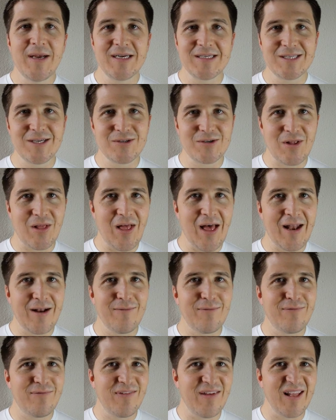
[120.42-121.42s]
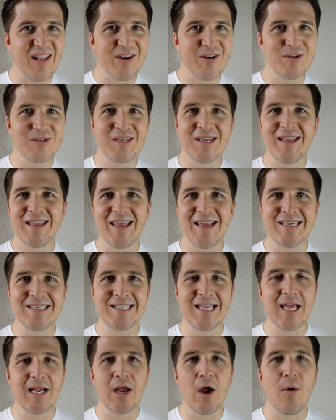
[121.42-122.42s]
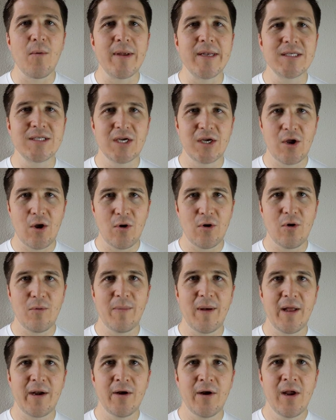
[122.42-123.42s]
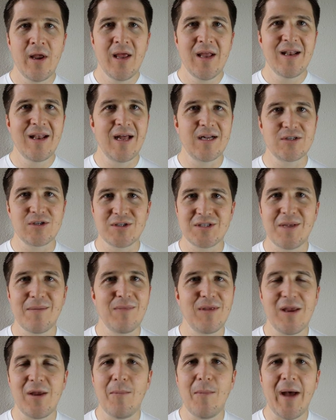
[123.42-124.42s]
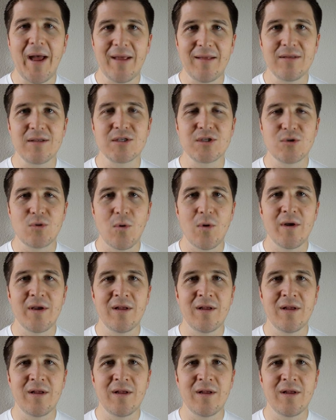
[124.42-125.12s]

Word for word: because there's a lot of fillers and things that go into cocoa butter, not just something you buy at the store.